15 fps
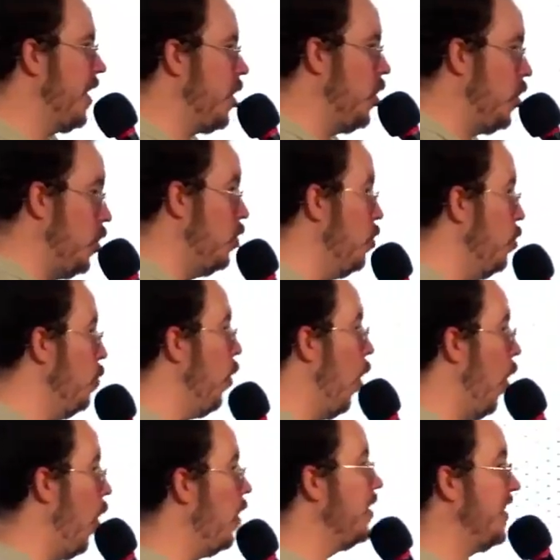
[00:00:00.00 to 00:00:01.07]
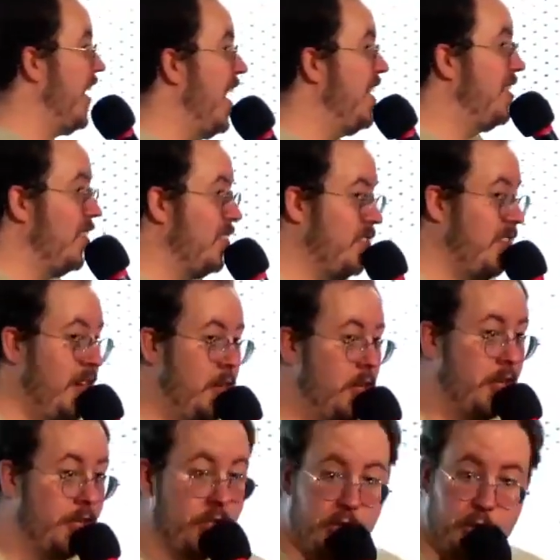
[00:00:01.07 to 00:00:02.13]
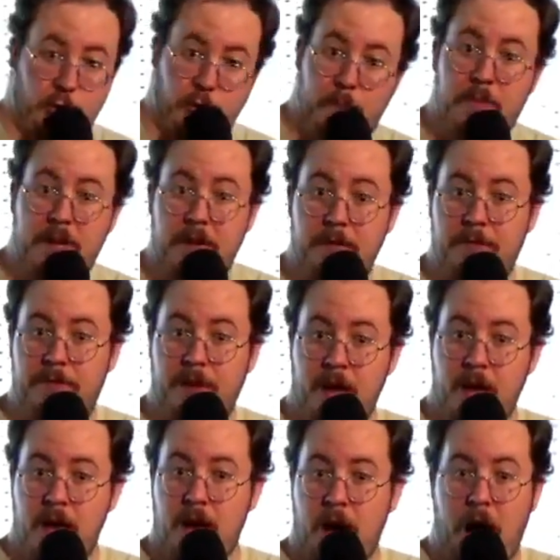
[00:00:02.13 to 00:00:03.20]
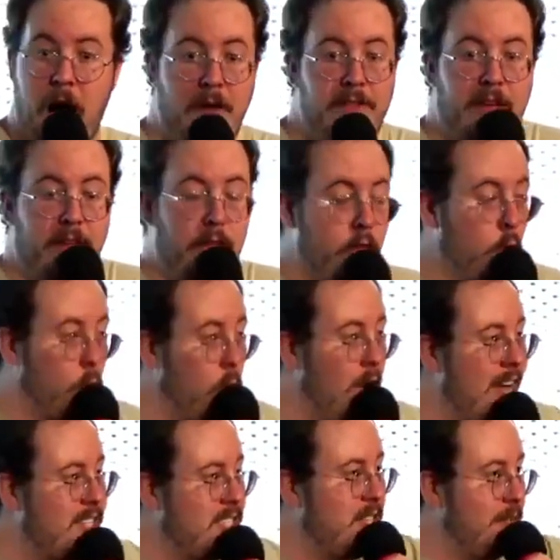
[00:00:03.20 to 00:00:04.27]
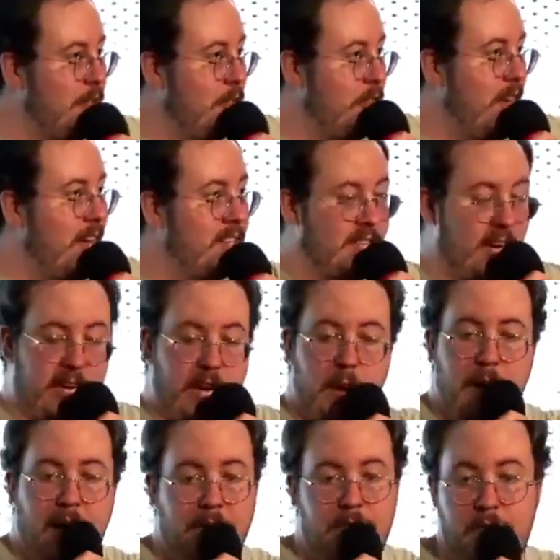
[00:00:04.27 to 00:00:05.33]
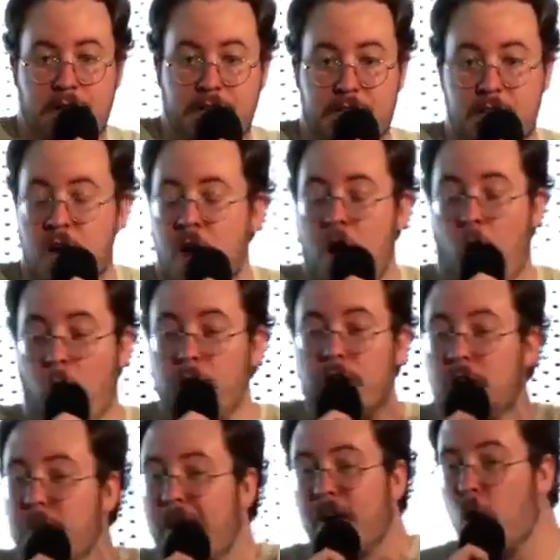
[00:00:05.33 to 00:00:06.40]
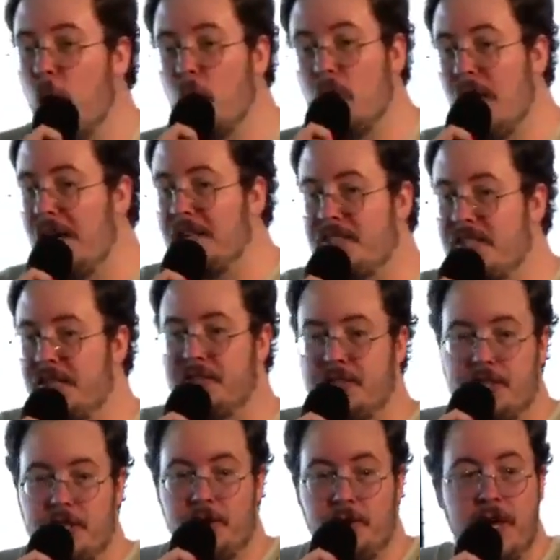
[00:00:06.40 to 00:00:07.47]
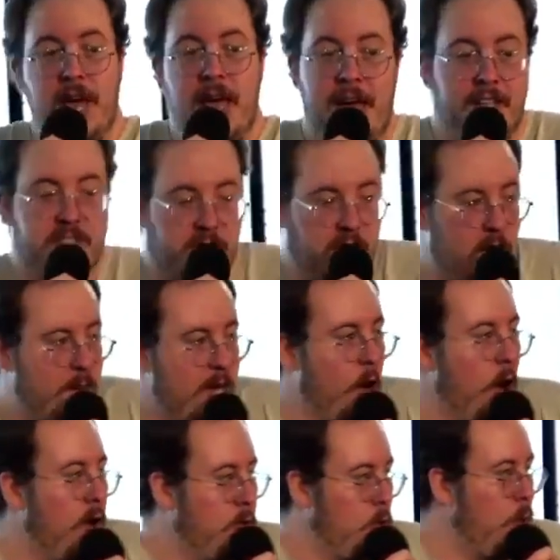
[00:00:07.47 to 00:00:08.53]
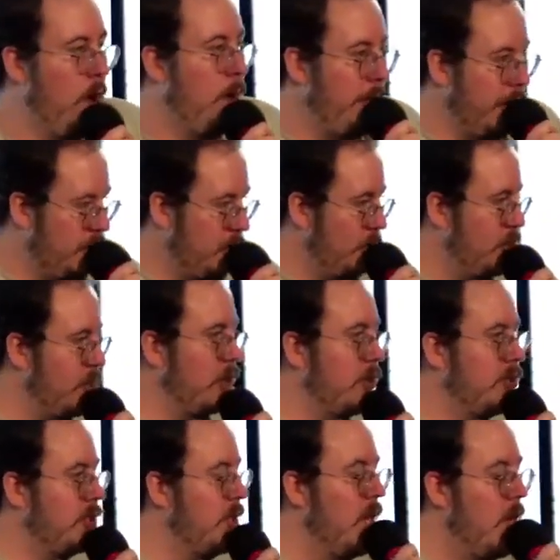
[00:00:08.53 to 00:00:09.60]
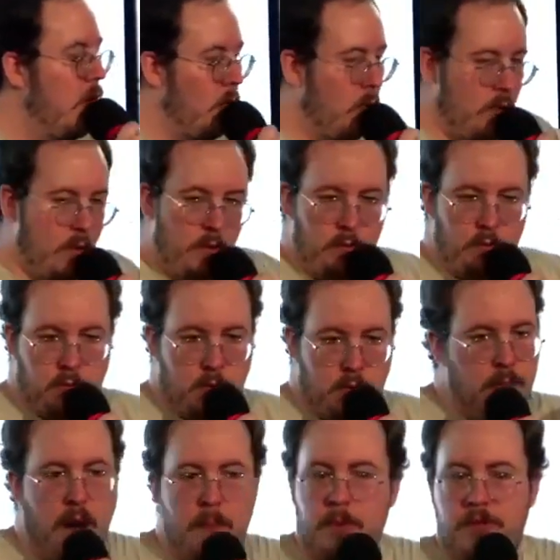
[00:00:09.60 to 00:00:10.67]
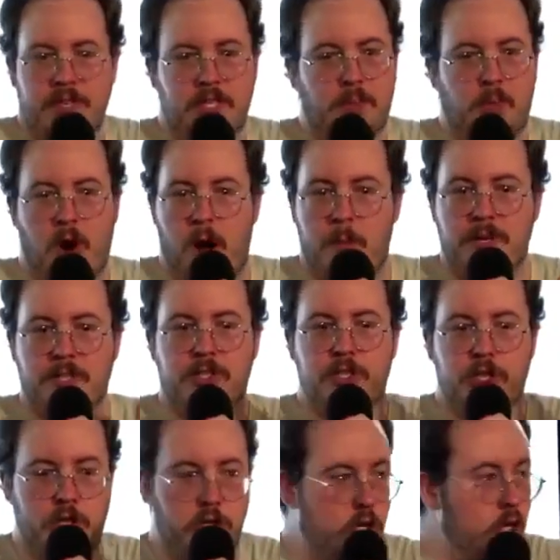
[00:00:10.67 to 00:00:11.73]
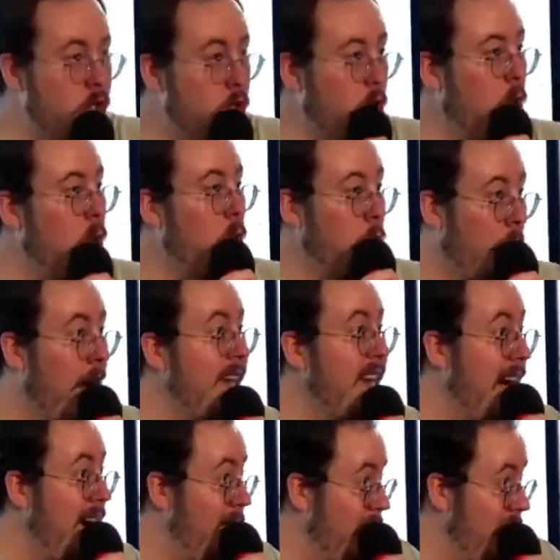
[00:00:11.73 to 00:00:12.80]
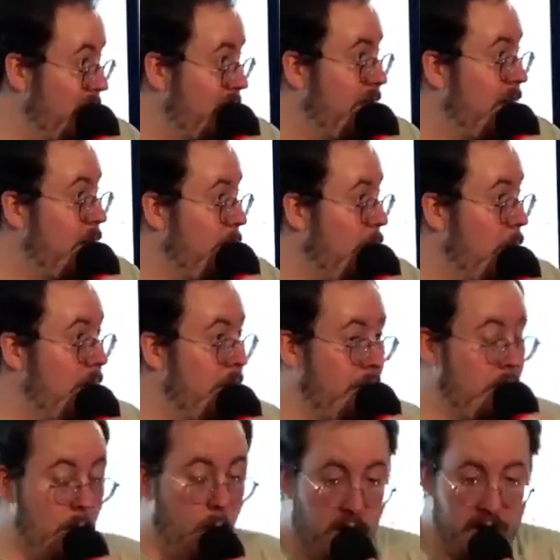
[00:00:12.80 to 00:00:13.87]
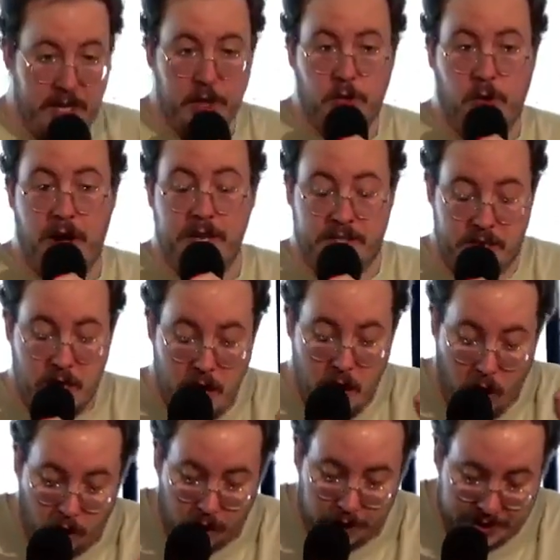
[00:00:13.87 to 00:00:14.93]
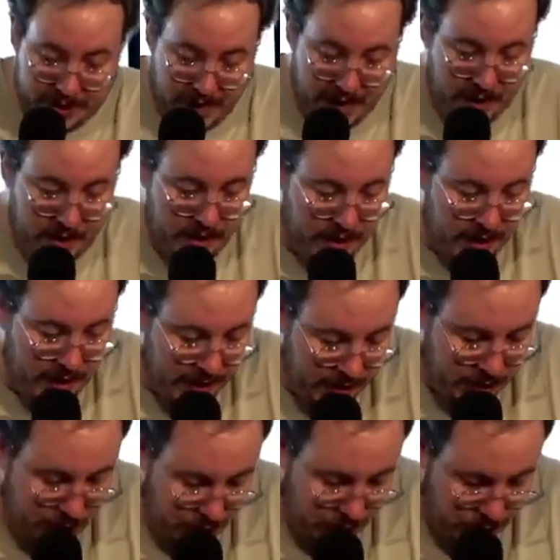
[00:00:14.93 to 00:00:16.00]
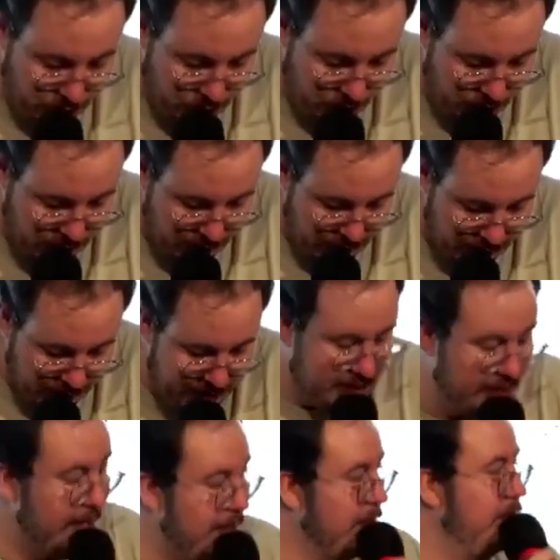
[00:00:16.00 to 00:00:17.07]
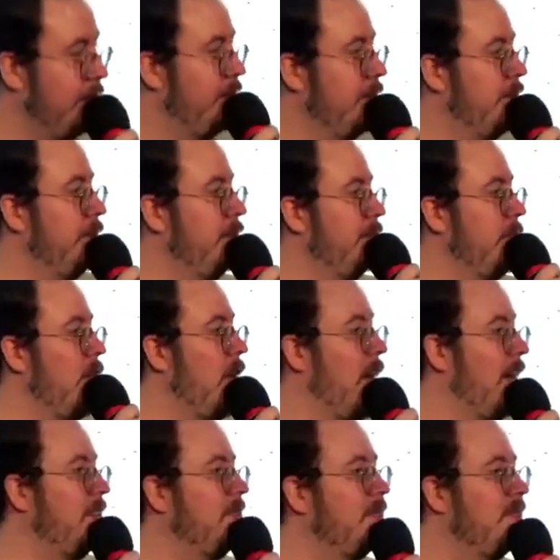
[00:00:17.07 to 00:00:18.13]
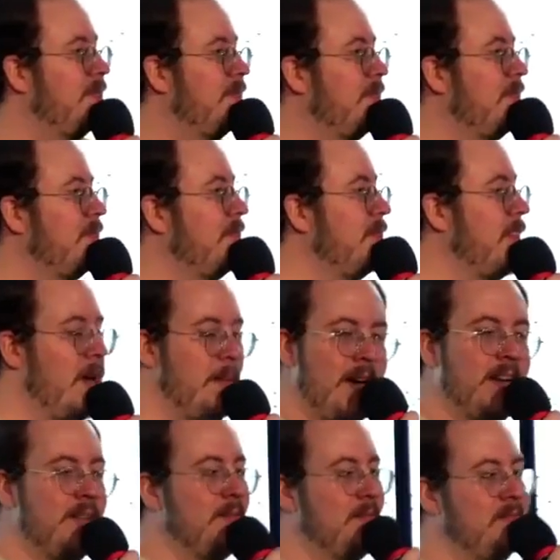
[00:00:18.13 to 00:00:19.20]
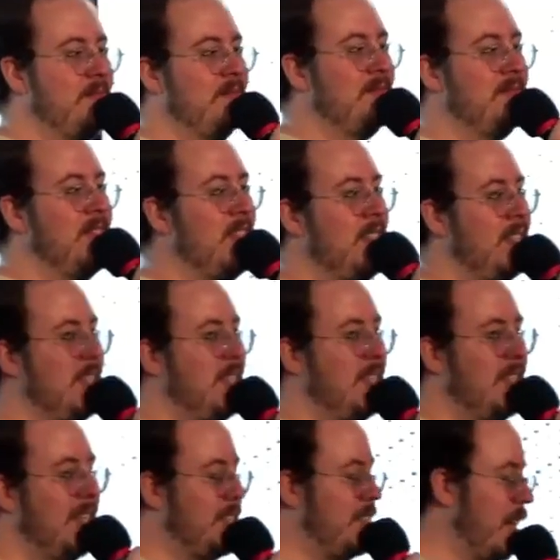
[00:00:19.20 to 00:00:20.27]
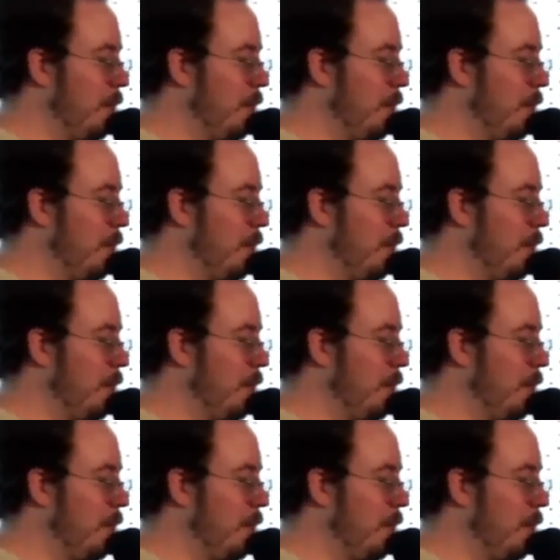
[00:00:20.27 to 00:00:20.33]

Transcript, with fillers: you are dead to sin, descriptive, uh, then the rest of the things that come after this aren't going to make a whole lot of sense to you, and it's going to be overwhelming. So, church, re- remember this promise. You, right now, in this very moment, if you are in Christ, are dead to sin. All right? Amen. Let's take a